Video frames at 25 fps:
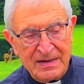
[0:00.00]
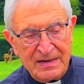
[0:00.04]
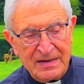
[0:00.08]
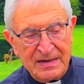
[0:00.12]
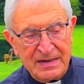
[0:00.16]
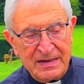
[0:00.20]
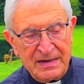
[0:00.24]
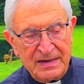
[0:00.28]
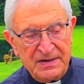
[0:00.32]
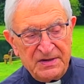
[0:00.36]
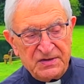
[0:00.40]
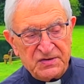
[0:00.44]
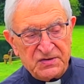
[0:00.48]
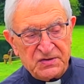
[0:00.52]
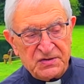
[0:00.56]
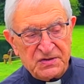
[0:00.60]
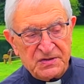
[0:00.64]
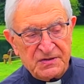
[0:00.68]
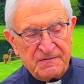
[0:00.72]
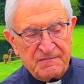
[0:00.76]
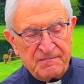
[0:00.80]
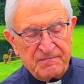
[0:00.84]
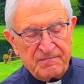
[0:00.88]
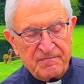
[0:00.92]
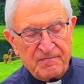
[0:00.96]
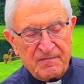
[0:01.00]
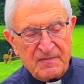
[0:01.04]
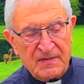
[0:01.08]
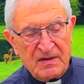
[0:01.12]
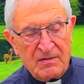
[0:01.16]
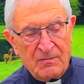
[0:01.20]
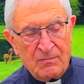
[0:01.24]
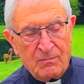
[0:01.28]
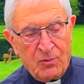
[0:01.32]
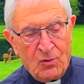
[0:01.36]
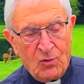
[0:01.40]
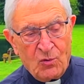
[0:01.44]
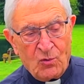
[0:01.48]
his
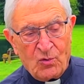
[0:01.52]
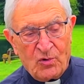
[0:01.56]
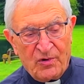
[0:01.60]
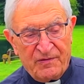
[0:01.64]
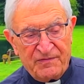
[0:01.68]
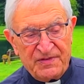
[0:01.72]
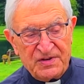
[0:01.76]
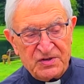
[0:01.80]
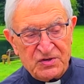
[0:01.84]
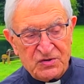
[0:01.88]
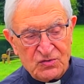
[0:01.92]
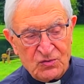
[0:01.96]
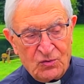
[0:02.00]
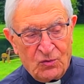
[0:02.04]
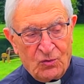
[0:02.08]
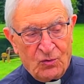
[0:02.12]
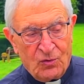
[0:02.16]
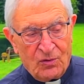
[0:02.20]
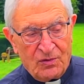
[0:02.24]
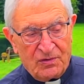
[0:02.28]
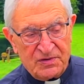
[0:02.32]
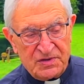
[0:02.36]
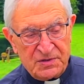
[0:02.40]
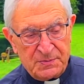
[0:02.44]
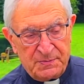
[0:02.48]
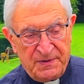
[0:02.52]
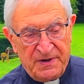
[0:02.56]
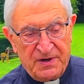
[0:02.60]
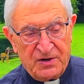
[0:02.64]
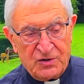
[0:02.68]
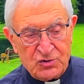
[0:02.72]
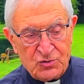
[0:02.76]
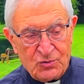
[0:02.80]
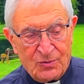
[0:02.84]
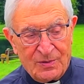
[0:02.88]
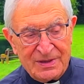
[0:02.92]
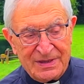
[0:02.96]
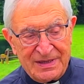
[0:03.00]
Book of the Soul, or
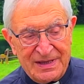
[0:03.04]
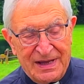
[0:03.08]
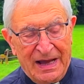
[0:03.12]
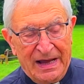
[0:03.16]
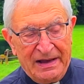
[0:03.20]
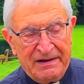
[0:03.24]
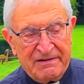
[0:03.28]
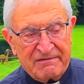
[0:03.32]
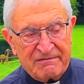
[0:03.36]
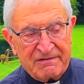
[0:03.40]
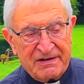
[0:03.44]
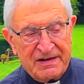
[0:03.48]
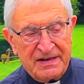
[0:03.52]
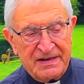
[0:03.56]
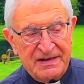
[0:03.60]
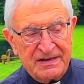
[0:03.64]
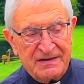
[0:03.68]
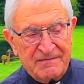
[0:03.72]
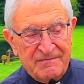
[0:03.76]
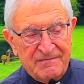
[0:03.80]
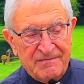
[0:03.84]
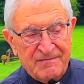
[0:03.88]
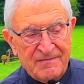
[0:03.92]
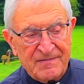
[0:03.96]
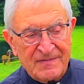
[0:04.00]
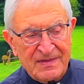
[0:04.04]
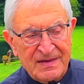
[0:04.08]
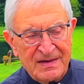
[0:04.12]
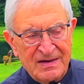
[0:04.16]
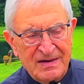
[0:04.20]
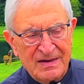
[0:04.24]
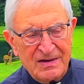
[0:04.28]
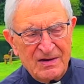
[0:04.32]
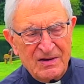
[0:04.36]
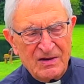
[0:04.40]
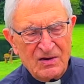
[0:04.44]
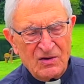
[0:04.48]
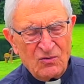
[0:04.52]
Spiritual Diary,
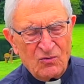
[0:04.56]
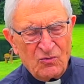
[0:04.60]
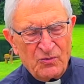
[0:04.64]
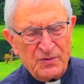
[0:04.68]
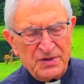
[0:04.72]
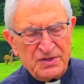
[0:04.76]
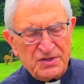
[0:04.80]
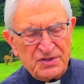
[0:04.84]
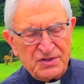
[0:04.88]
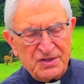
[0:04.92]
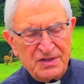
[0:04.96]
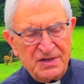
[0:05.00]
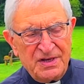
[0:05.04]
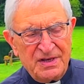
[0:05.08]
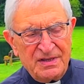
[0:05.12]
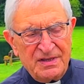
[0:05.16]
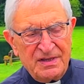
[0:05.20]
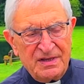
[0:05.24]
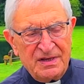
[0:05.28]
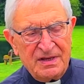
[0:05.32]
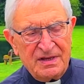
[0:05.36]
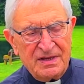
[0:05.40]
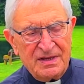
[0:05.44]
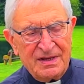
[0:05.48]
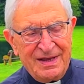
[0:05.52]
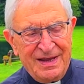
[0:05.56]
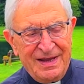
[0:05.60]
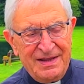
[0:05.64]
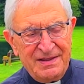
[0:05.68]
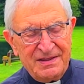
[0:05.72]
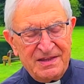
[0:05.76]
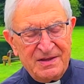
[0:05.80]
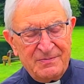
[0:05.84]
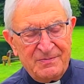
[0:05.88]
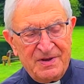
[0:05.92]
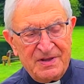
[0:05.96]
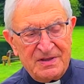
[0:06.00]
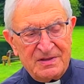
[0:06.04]
we see the
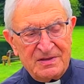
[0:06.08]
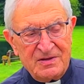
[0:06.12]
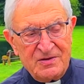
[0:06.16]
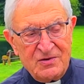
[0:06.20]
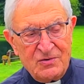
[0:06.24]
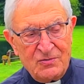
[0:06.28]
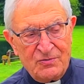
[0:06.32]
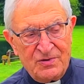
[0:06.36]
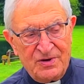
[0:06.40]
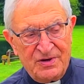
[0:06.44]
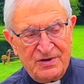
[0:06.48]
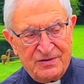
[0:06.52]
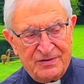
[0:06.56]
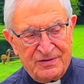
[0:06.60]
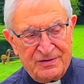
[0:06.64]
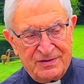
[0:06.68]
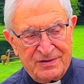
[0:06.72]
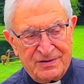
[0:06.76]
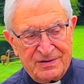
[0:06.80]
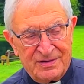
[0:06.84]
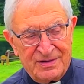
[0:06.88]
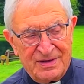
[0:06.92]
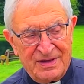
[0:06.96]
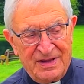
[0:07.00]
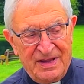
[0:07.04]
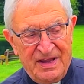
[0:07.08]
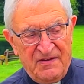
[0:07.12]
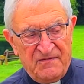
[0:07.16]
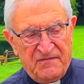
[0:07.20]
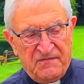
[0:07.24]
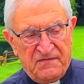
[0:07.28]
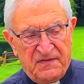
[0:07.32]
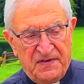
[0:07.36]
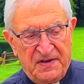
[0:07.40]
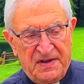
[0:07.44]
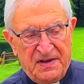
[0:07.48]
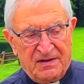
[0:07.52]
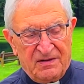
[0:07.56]
intimate union he
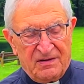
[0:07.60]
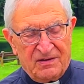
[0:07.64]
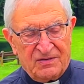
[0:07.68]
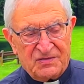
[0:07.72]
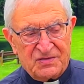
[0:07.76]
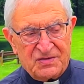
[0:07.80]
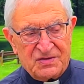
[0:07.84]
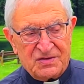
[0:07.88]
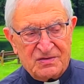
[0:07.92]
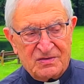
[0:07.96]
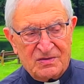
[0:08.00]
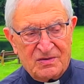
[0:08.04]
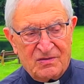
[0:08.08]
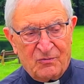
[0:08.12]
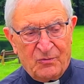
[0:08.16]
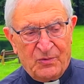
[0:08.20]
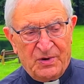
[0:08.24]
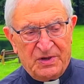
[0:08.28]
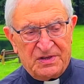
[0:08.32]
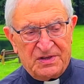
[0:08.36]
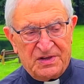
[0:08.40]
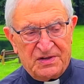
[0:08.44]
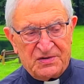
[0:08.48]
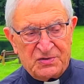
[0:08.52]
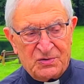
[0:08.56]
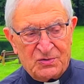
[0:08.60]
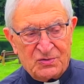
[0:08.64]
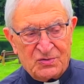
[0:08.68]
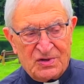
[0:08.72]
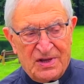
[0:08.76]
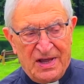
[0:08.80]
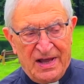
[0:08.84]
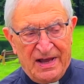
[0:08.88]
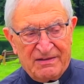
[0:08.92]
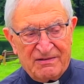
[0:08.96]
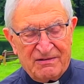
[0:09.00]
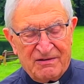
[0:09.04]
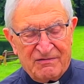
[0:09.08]
feels with the
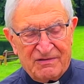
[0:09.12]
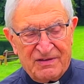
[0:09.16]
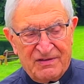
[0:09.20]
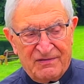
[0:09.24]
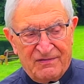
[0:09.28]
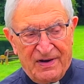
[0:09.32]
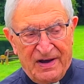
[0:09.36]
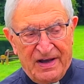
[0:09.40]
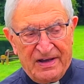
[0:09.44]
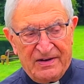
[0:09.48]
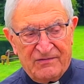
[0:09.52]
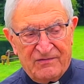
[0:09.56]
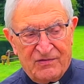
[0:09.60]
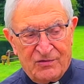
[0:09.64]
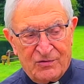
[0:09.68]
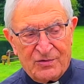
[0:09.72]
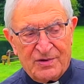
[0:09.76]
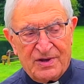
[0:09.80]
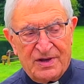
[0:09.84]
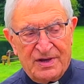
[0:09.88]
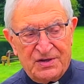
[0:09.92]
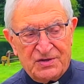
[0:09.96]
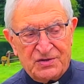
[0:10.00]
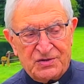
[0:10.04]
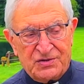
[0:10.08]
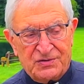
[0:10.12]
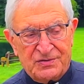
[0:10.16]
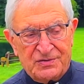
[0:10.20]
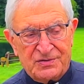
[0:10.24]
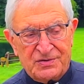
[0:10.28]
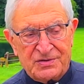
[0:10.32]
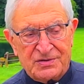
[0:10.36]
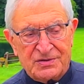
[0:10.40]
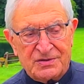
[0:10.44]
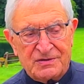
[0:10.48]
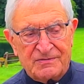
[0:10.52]
Society of Divine Vocations.